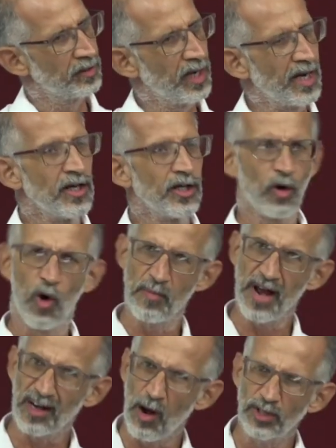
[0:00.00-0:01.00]
Hey, you hold
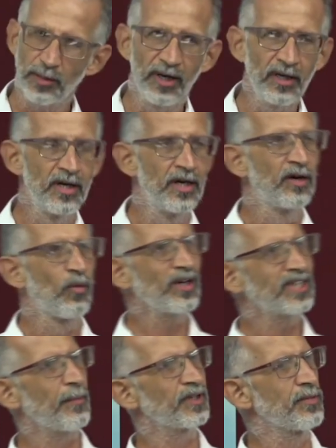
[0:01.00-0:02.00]
me accountable?
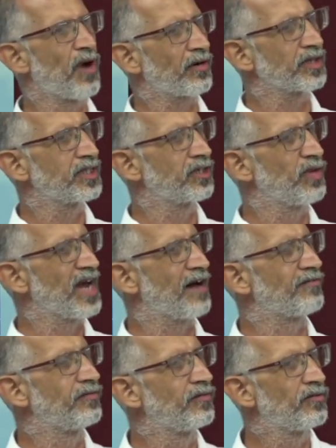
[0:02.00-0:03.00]
What type of democracy do we
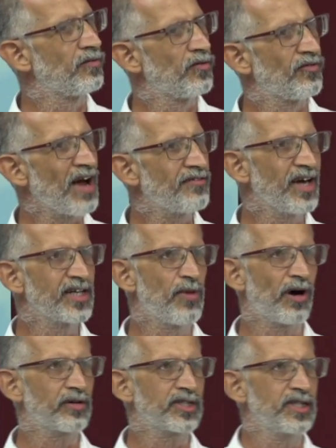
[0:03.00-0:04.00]
have? 5-year
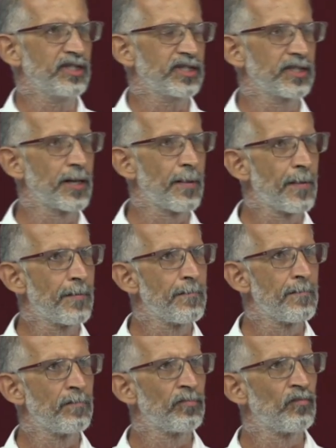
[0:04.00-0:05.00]
democracies?
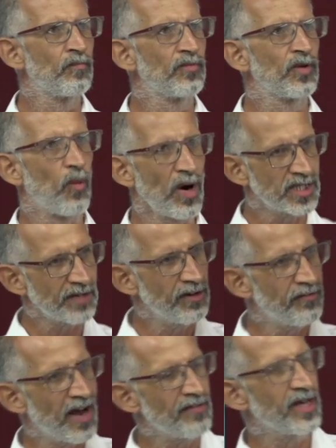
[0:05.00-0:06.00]
Once
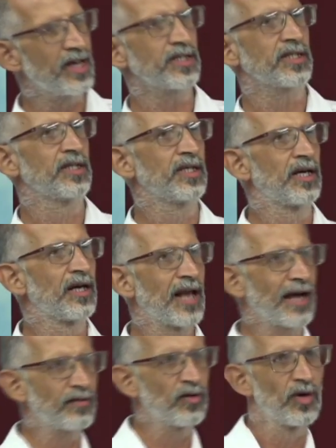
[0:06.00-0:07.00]
every 5 years?
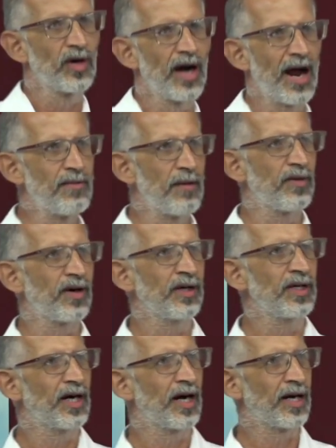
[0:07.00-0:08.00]
Like, I
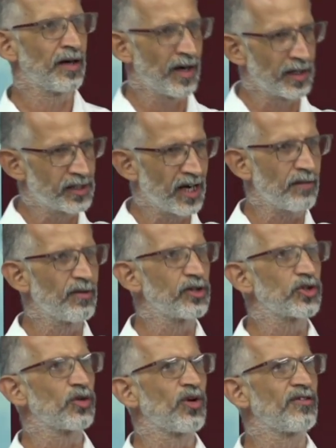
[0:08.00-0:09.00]
remember a gentleman
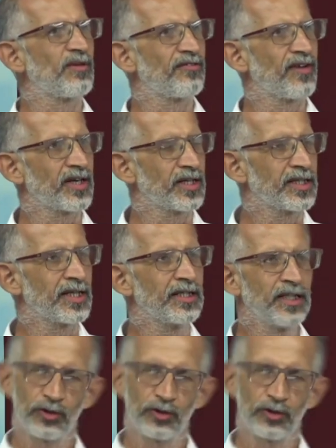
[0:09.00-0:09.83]
used to work for my father said,